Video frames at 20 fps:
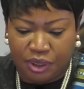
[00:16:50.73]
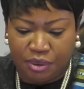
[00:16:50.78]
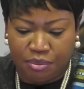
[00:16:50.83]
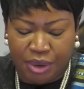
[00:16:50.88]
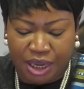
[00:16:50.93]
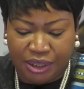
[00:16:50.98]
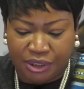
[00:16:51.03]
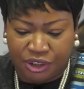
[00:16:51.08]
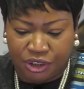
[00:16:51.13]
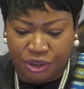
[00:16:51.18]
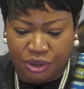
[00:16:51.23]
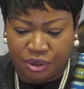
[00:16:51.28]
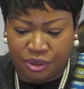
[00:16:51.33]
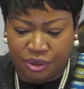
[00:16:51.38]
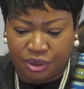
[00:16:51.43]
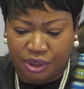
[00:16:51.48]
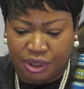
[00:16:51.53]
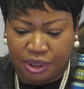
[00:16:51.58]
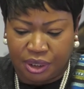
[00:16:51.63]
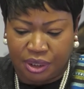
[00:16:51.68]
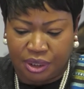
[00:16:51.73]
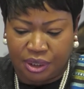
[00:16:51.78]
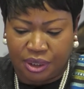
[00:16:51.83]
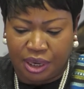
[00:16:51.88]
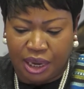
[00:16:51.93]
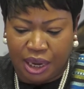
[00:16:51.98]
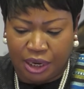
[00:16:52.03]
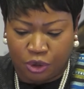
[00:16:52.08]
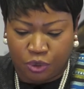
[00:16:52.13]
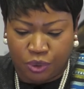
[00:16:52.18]
mentioned
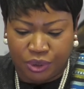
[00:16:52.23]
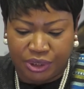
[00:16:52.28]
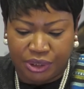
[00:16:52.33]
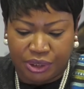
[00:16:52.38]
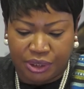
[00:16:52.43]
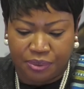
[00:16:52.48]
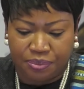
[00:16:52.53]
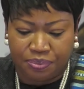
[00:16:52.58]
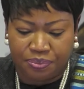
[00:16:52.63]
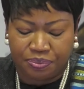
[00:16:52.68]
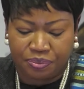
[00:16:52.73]
acquittal